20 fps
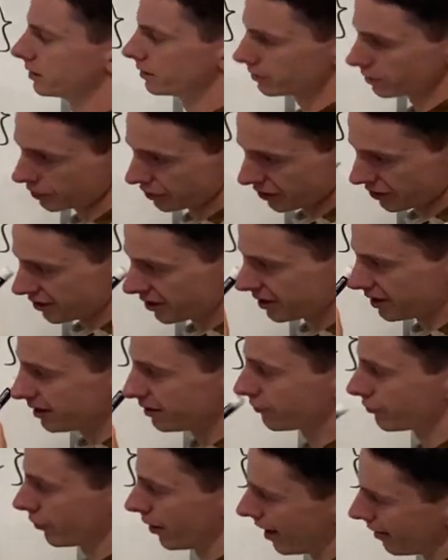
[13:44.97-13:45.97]

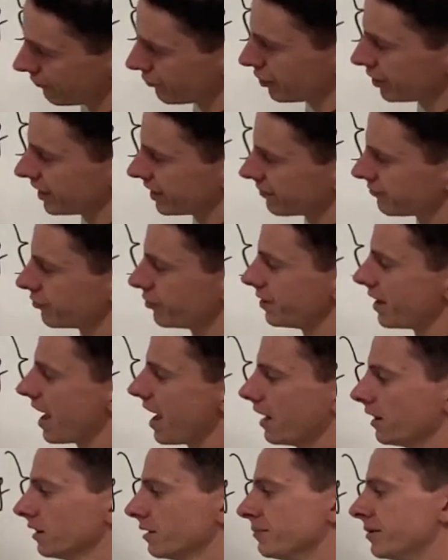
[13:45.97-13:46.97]
There, for every given
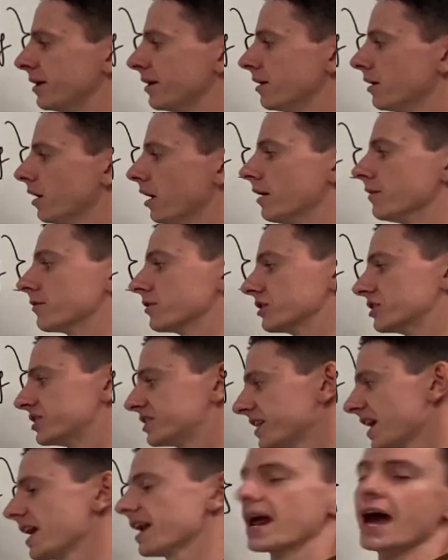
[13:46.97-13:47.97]
element of our
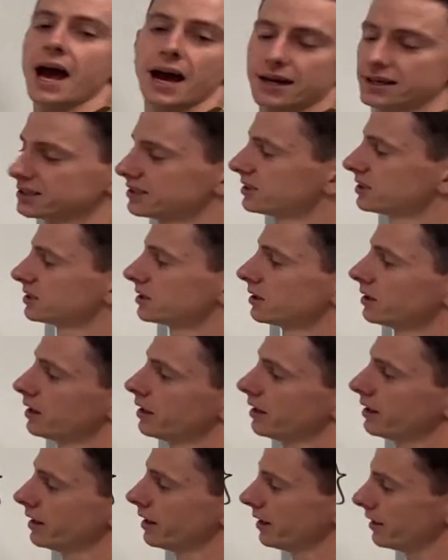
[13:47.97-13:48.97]
set X,
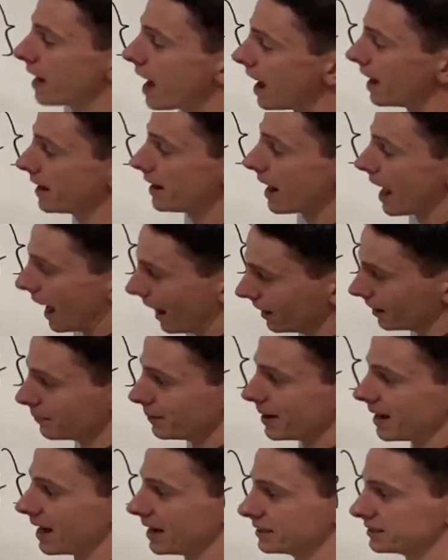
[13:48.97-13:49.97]
that
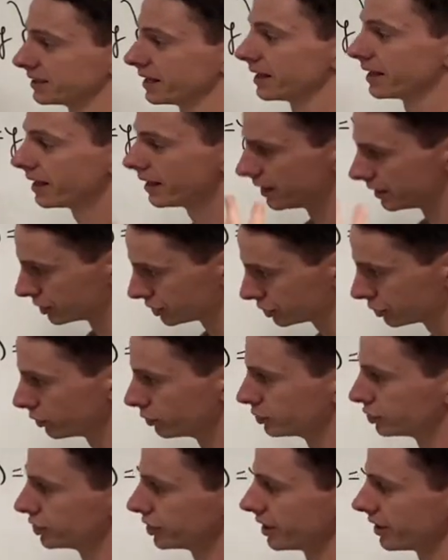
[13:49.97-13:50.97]
element has an
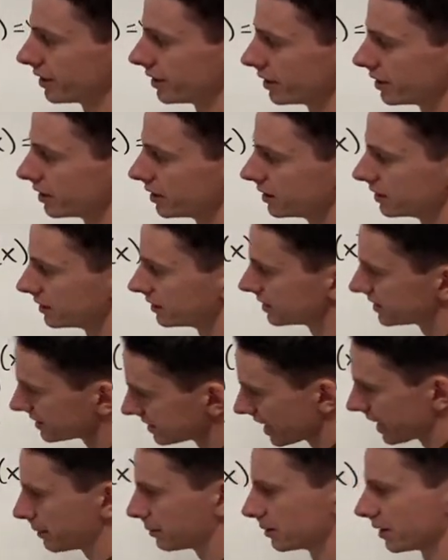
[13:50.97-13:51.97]
associated
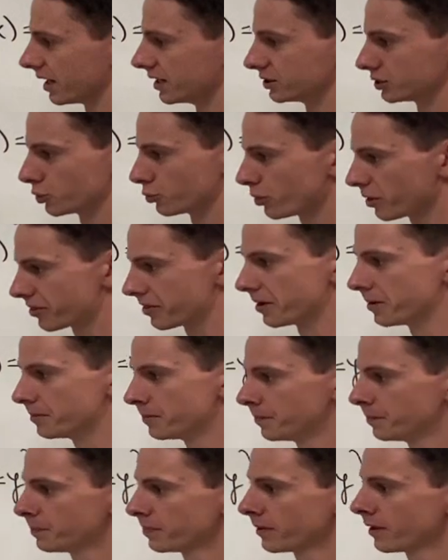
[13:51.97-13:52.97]
stabilizer with it.
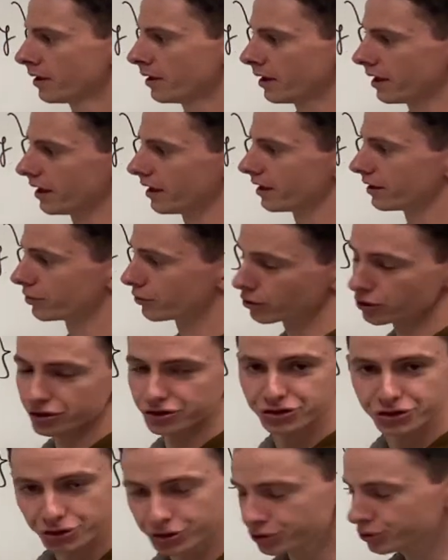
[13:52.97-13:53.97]
And there are
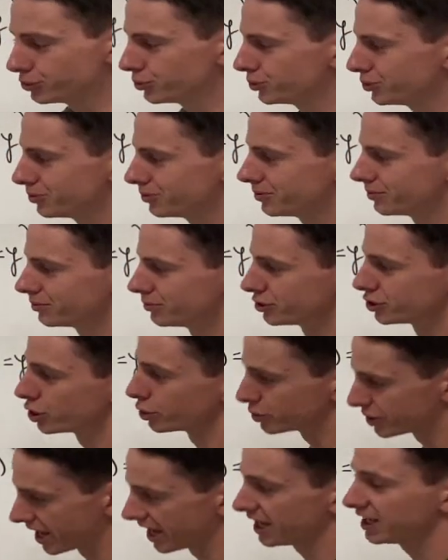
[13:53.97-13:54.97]
two
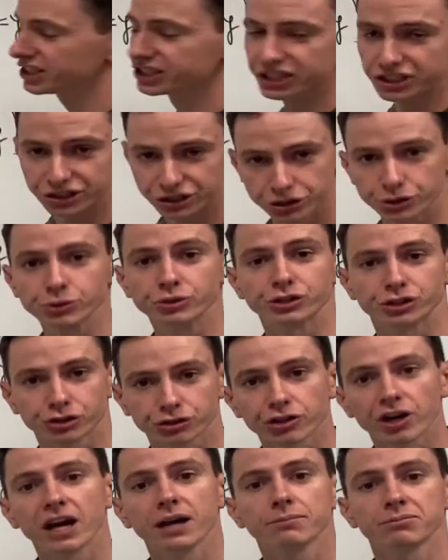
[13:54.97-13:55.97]
notations to
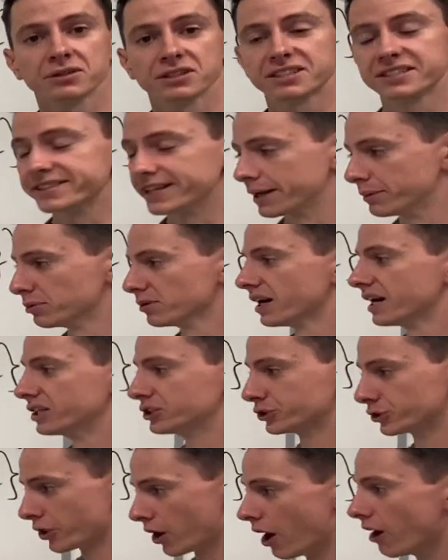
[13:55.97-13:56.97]
describe the
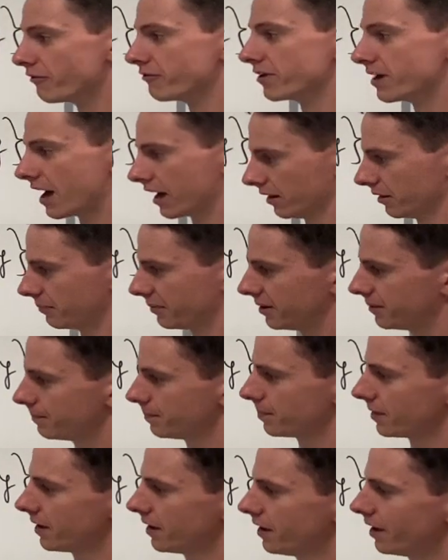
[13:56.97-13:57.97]
stabilizer of an element.